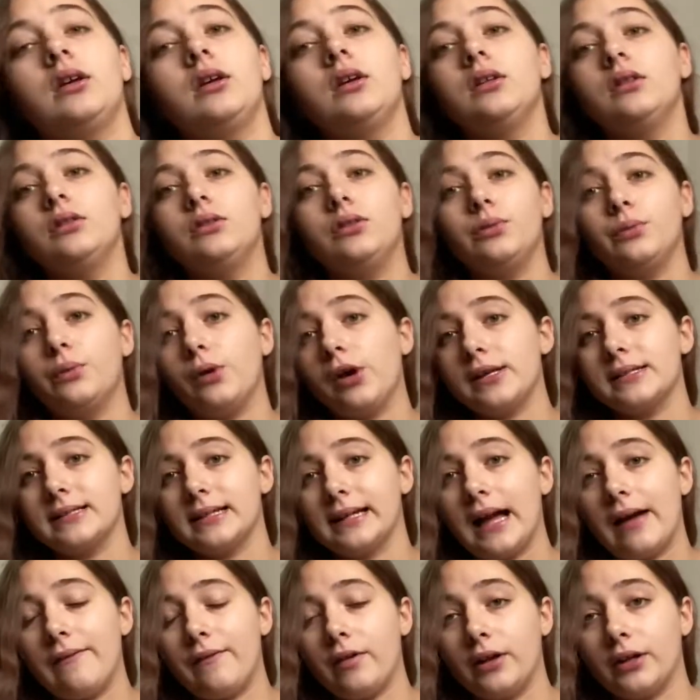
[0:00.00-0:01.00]
the worst thing
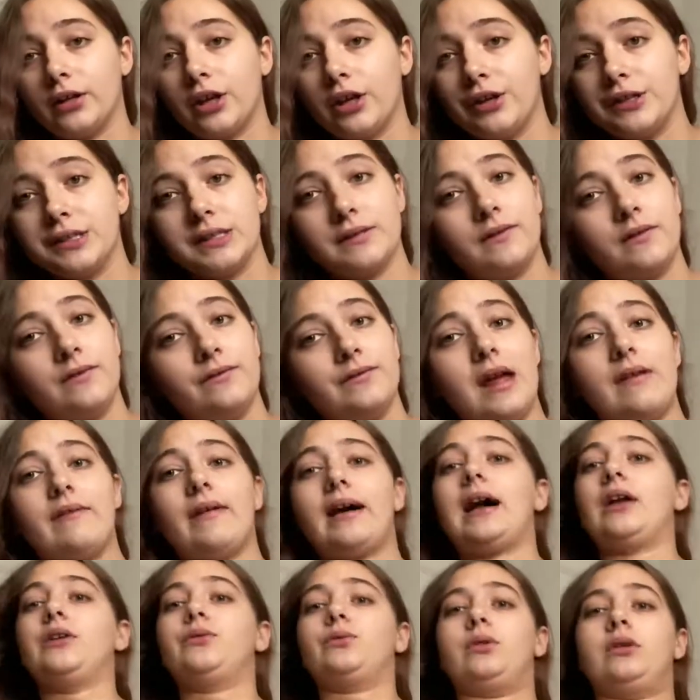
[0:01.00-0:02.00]
ever. Girls, if you've never
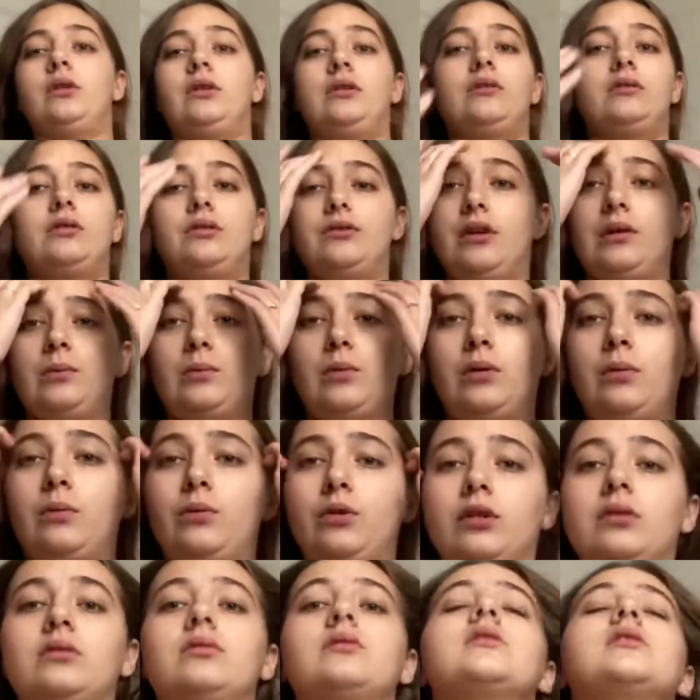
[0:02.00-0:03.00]
had one, you don't want
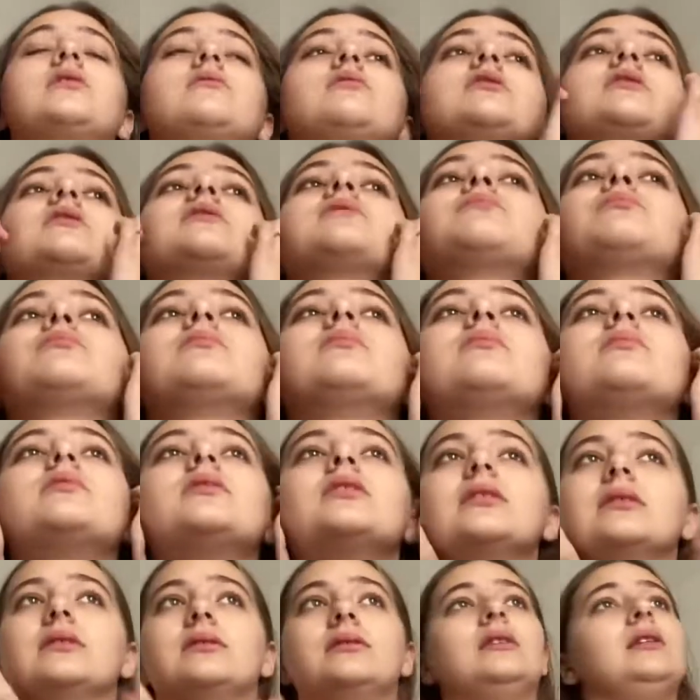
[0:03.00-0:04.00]
one, so just
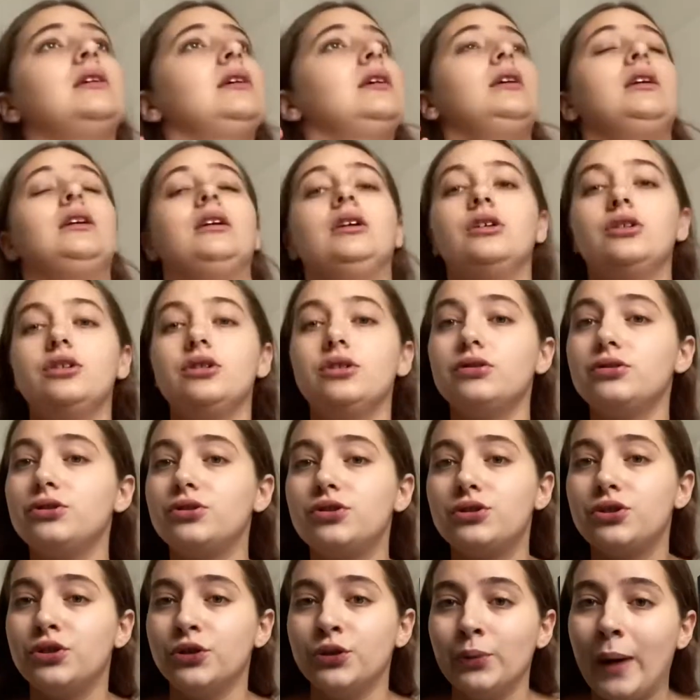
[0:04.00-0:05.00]

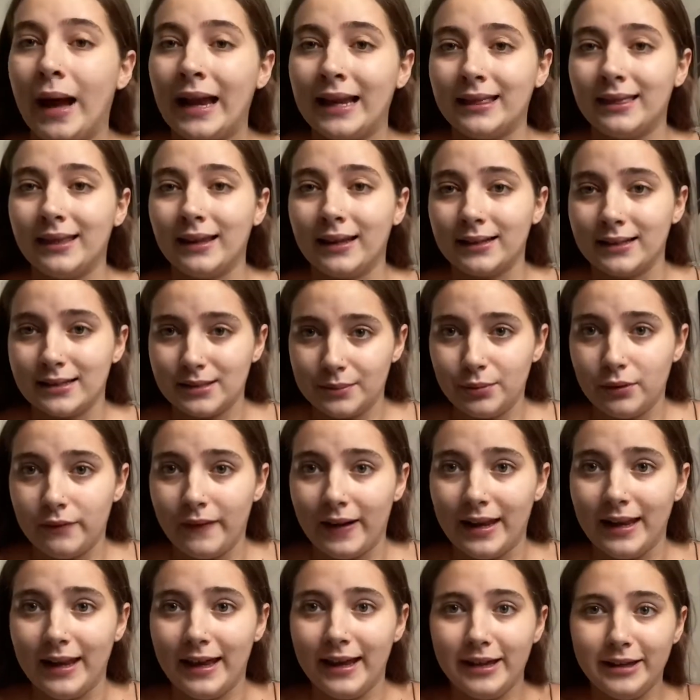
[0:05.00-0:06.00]
do anything to
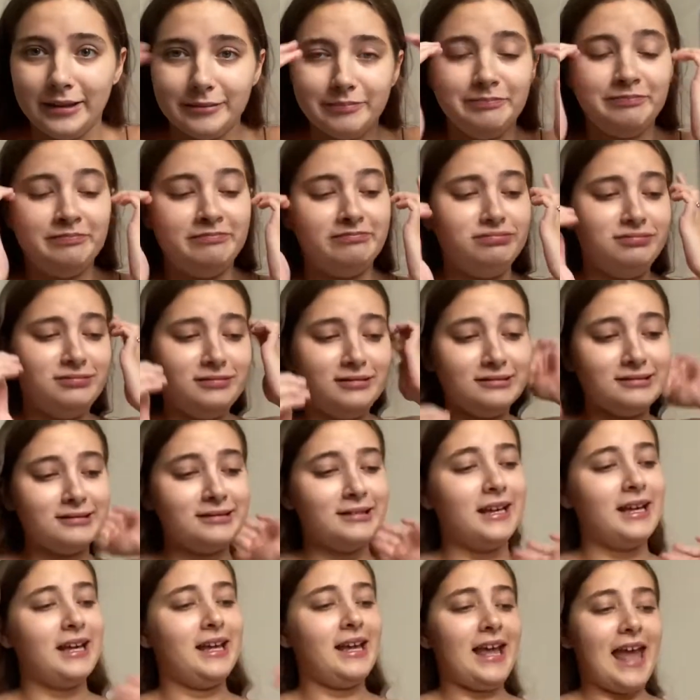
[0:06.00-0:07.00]
prevent it.
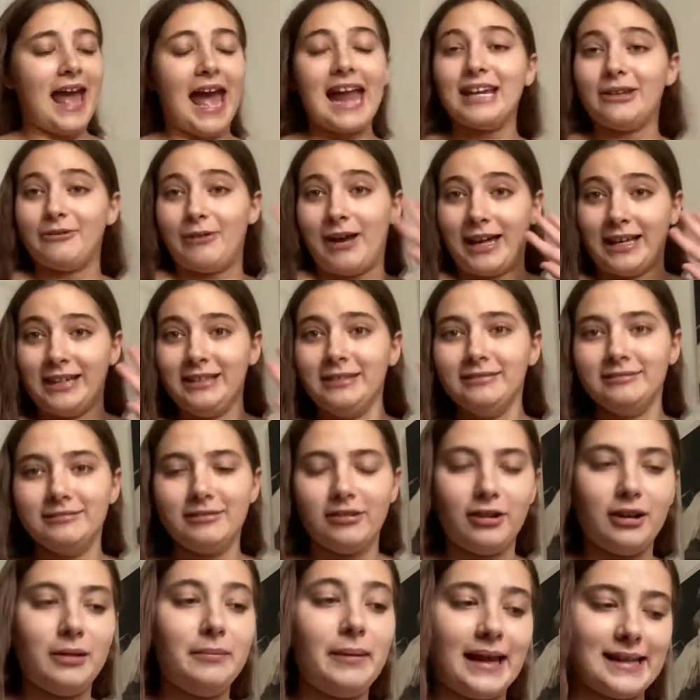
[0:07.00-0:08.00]
Anyway,
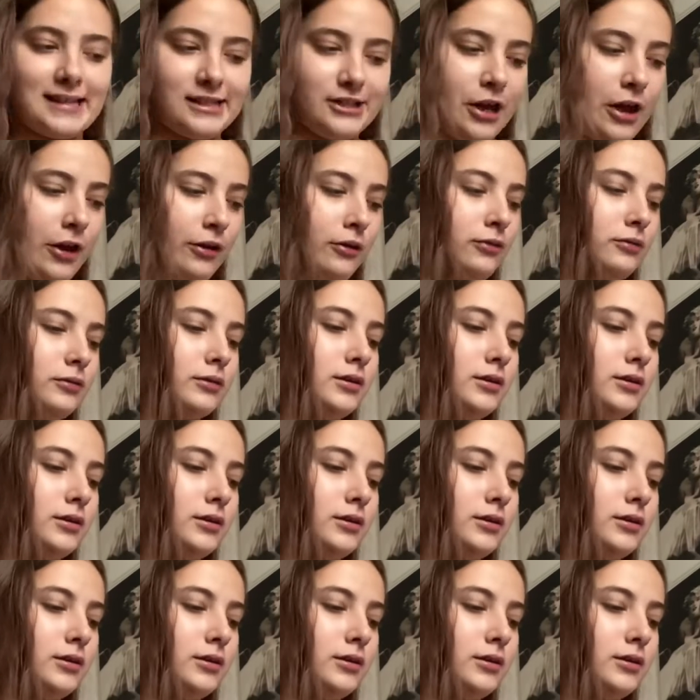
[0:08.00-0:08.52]
on a better note,